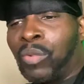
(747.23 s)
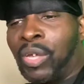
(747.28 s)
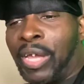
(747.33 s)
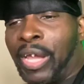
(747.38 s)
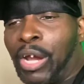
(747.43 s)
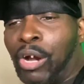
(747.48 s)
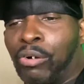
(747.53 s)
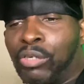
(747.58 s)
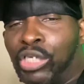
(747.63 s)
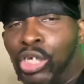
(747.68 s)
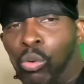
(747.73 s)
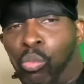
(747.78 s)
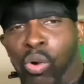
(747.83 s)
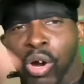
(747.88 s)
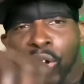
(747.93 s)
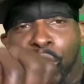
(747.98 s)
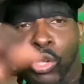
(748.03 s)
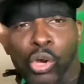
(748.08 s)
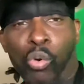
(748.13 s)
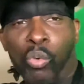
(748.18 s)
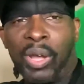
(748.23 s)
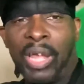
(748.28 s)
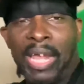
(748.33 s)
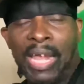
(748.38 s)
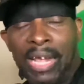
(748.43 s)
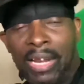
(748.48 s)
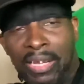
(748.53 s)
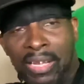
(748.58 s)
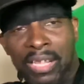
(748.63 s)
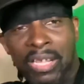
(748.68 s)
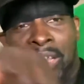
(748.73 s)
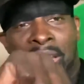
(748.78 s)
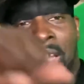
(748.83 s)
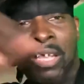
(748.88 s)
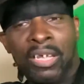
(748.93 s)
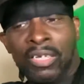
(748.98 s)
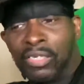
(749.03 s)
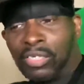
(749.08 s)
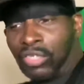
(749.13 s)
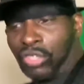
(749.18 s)
LCDAONE, your
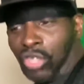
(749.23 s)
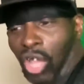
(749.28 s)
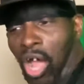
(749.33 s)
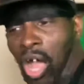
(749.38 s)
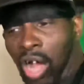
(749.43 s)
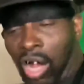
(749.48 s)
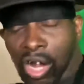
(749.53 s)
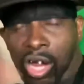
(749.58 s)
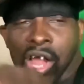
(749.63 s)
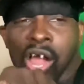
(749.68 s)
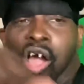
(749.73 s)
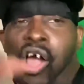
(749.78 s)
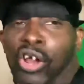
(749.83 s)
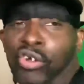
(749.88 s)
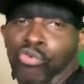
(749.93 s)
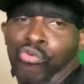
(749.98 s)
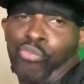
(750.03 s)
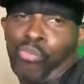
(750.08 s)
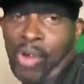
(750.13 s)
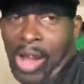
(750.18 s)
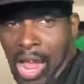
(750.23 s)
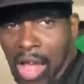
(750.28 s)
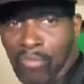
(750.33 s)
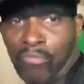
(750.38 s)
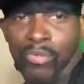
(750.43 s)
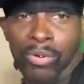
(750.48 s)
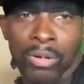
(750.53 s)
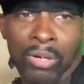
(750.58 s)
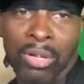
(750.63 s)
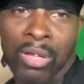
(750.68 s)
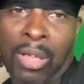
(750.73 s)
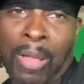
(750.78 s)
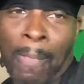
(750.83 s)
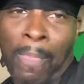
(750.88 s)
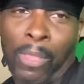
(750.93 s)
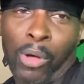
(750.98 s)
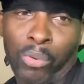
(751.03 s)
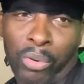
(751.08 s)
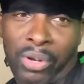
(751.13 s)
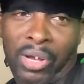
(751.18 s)
indie stock car driver.
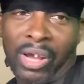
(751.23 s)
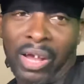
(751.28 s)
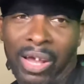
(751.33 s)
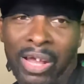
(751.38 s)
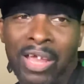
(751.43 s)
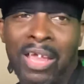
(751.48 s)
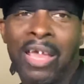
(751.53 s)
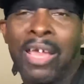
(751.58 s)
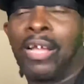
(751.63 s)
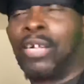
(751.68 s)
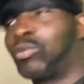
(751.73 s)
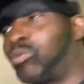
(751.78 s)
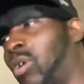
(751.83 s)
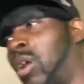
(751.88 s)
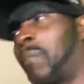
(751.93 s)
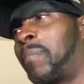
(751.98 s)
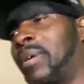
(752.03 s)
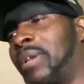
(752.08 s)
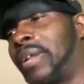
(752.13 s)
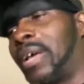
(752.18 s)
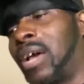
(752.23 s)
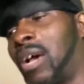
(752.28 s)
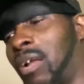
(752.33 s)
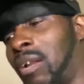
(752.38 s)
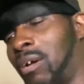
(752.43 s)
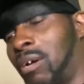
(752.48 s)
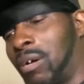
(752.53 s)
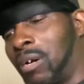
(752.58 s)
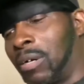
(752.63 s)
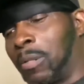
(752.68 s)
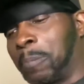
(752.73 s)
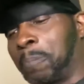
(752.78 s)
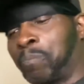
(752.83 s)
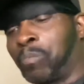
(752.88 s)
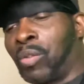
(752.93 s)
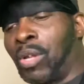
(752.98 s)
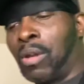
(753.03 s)
Okay, sit up and down.